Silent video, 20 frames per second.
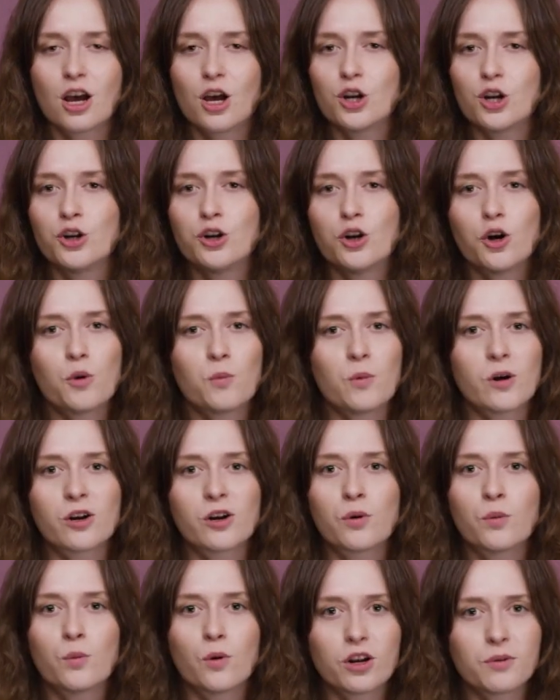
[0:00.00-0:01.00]
No
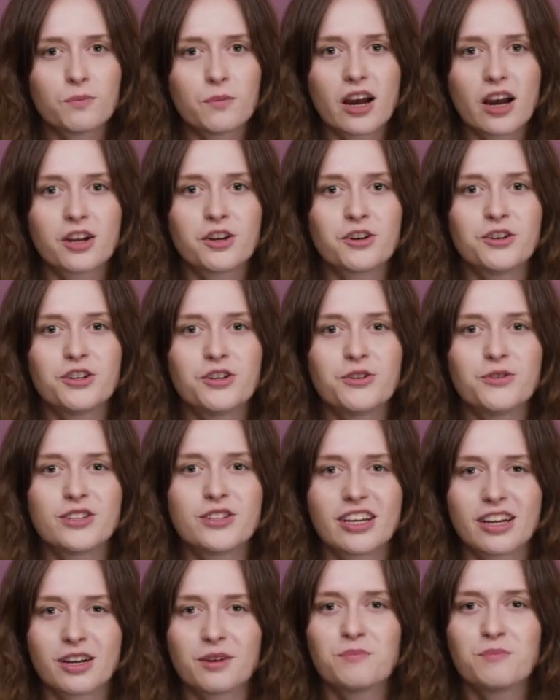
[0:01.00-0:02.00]
matter what mic you're
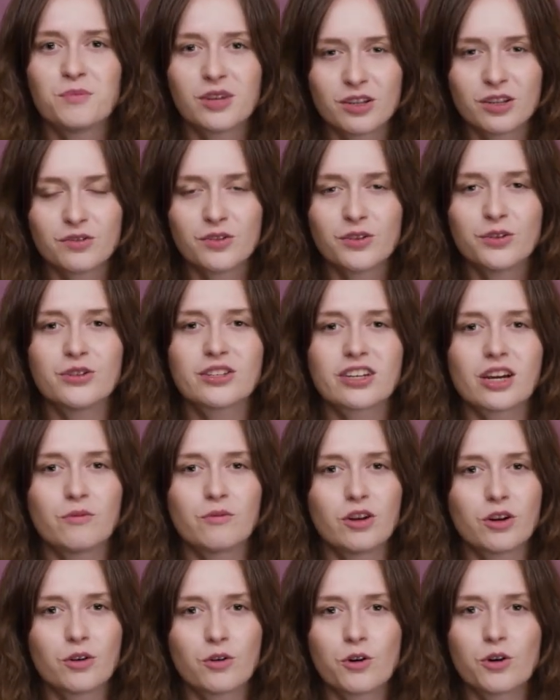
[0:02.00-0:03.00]
using, MiniFuse can
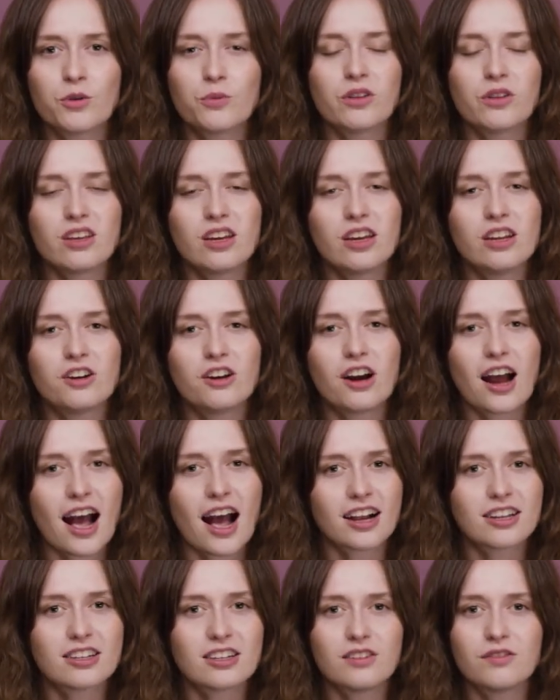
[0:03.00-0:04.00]
record with either
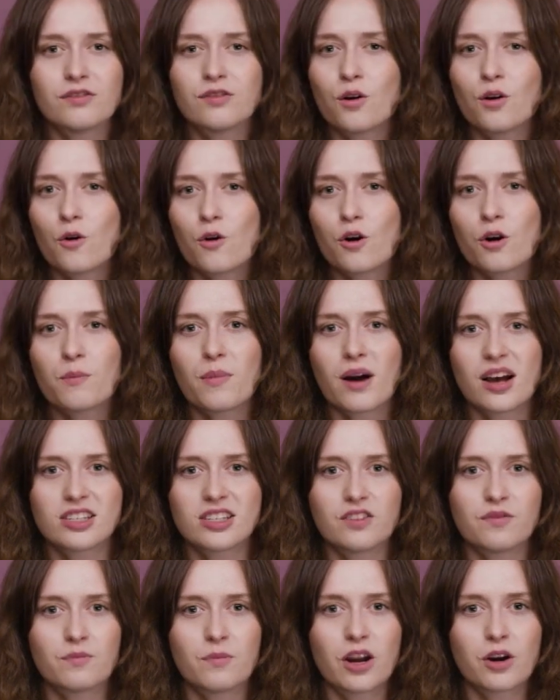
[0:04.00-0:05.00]
active or
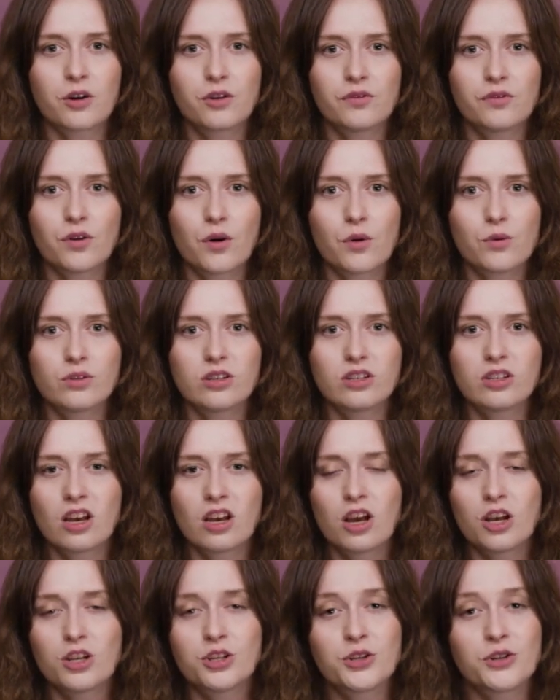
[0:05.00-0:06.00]
passive microphones,
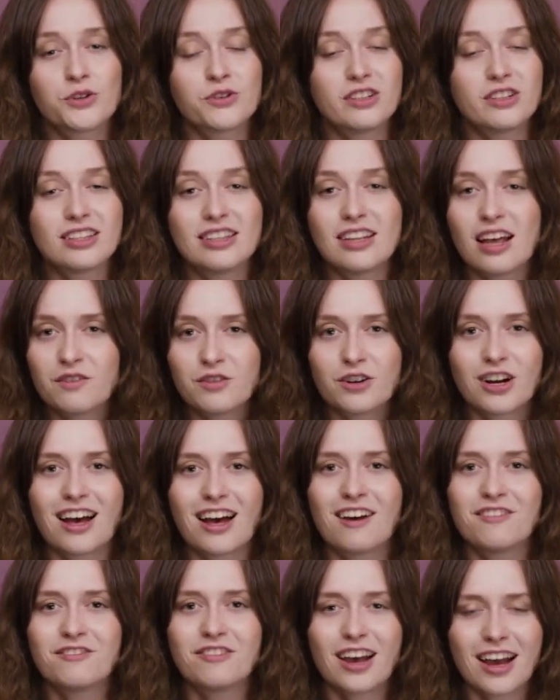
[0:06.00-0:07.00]
so you'll never
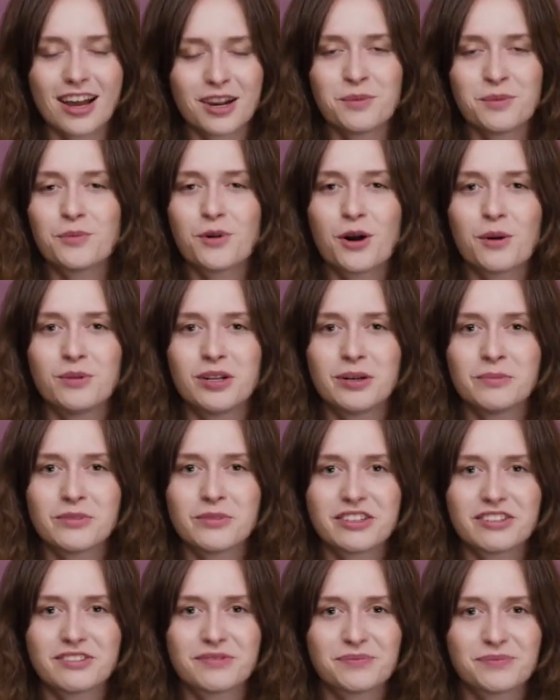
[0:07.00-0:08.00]
have any problems.